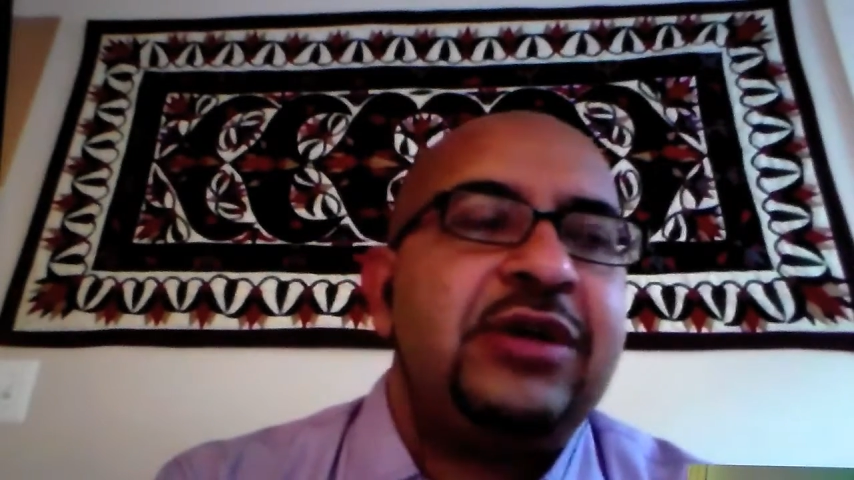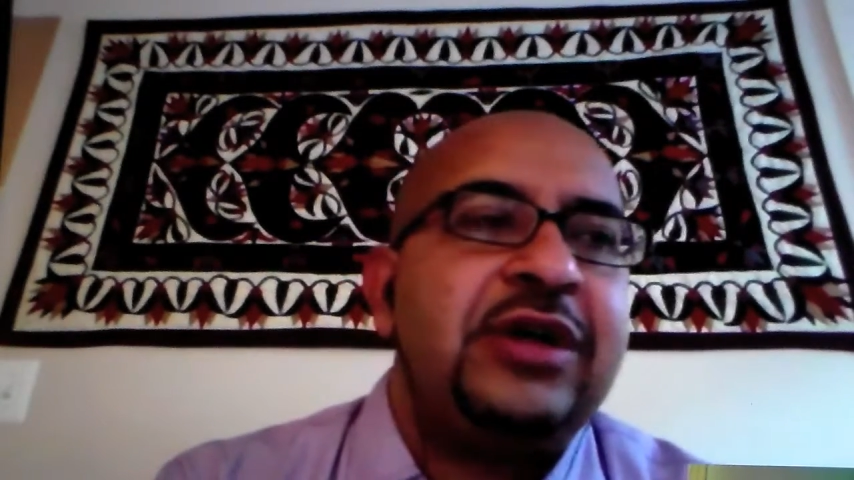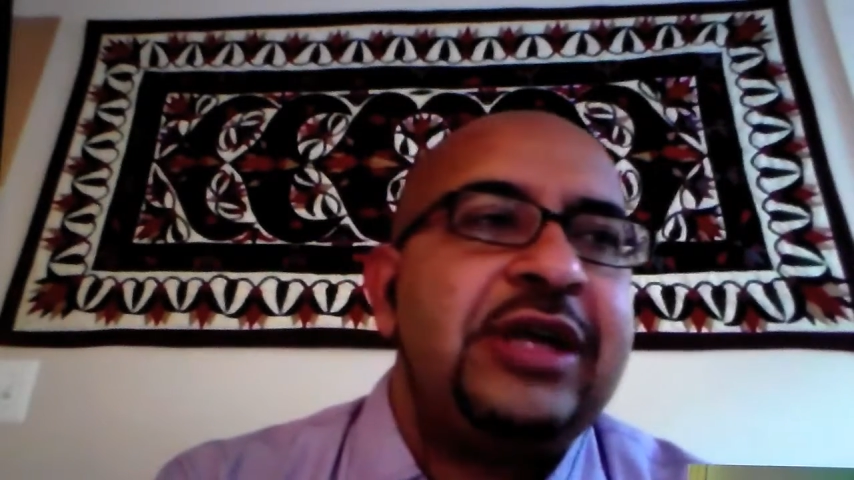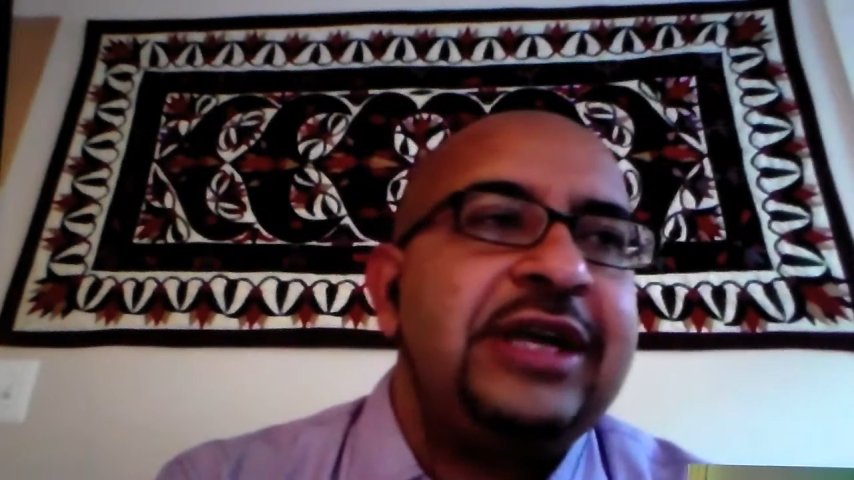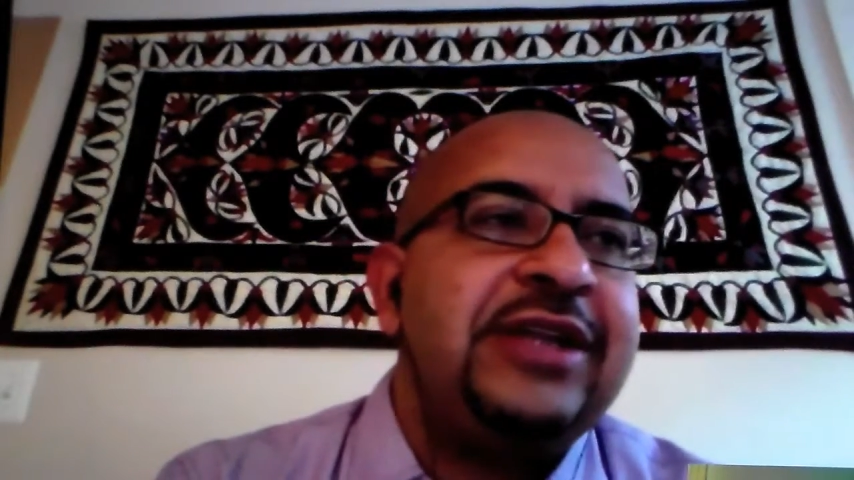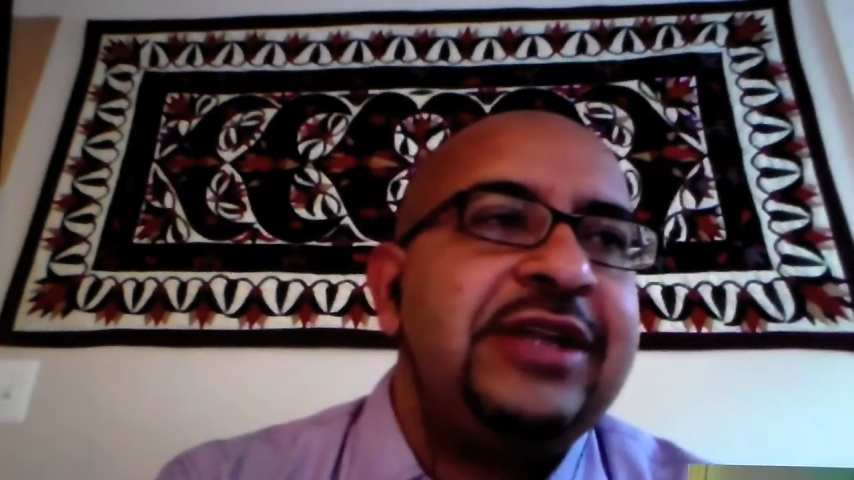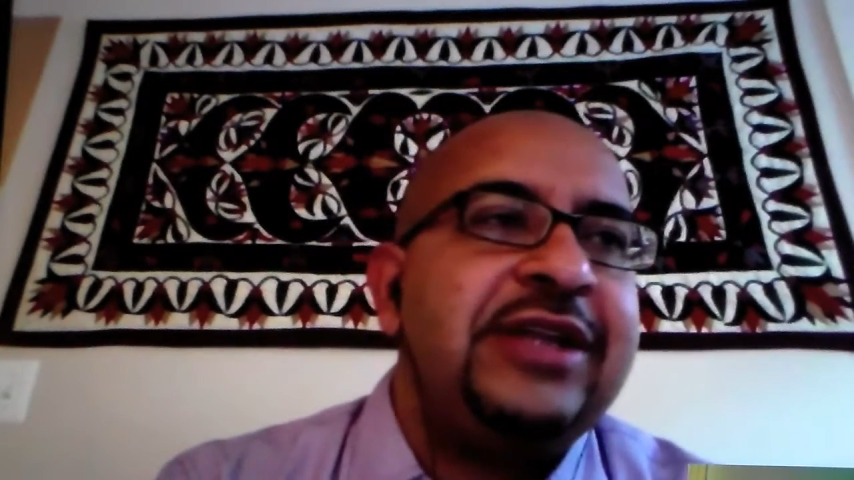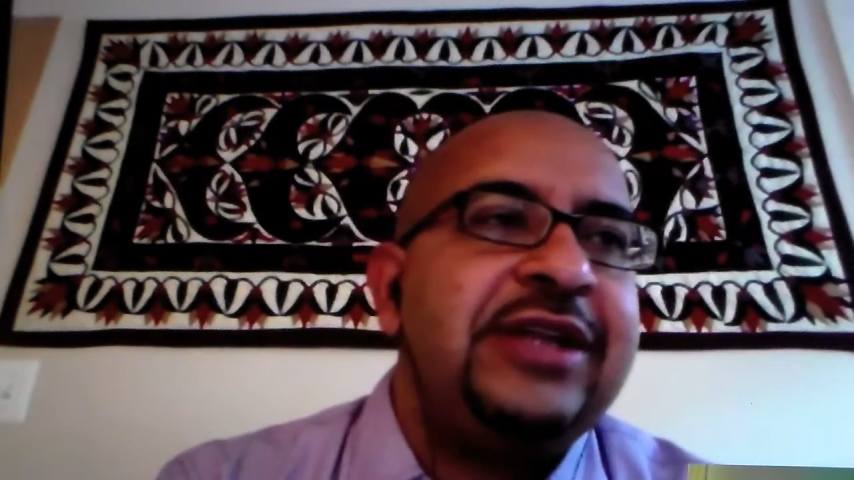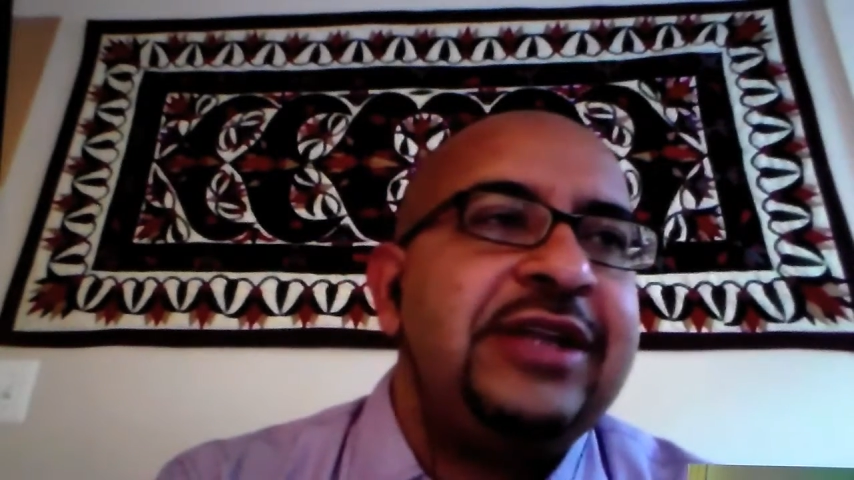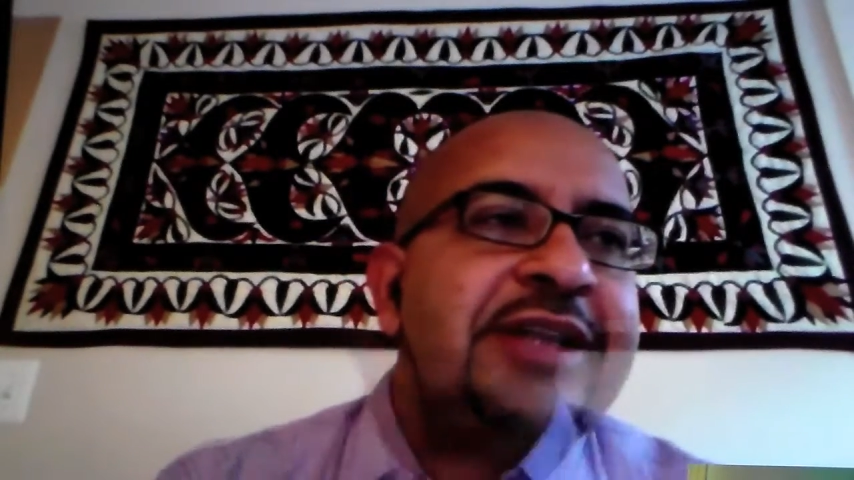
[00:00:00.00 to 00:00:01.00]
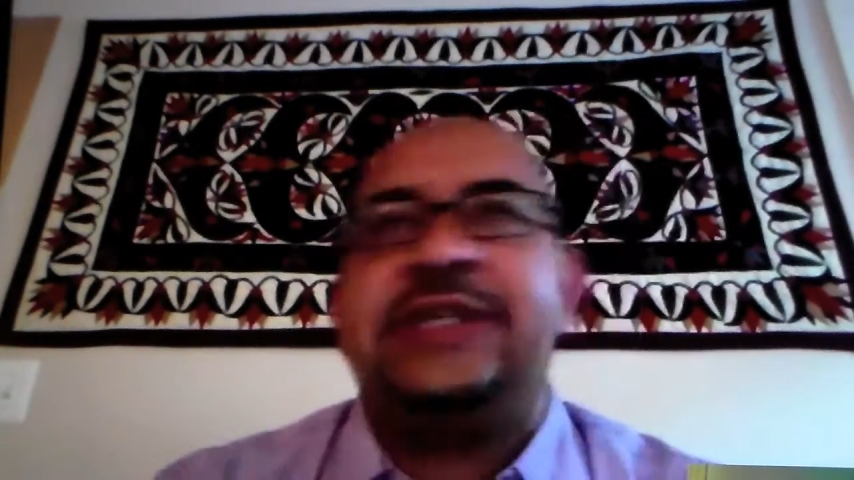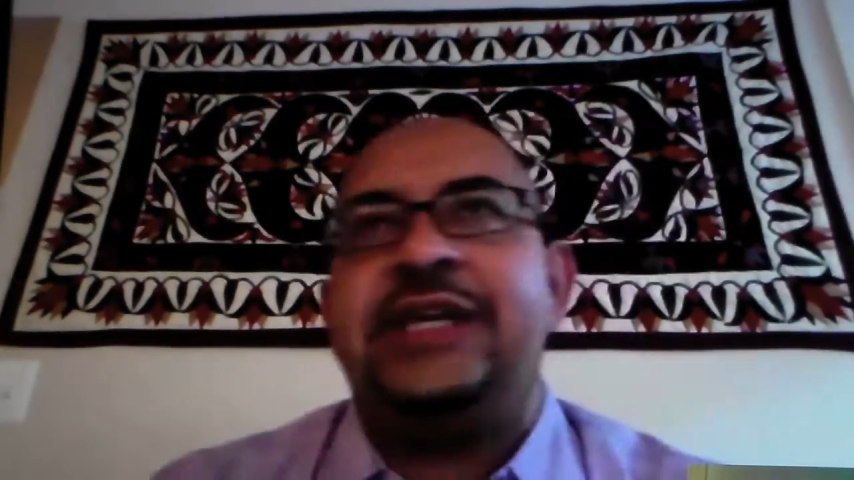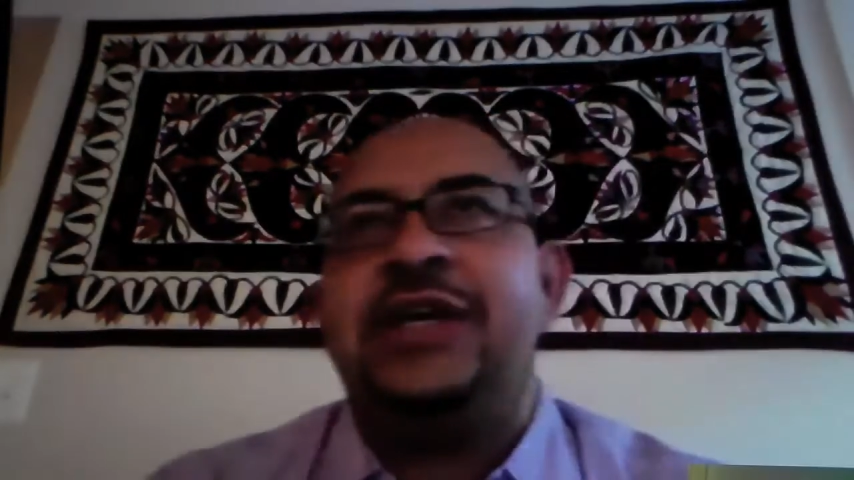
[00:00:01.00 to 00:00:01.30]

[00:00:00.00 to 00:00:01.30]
or collective legitimacy,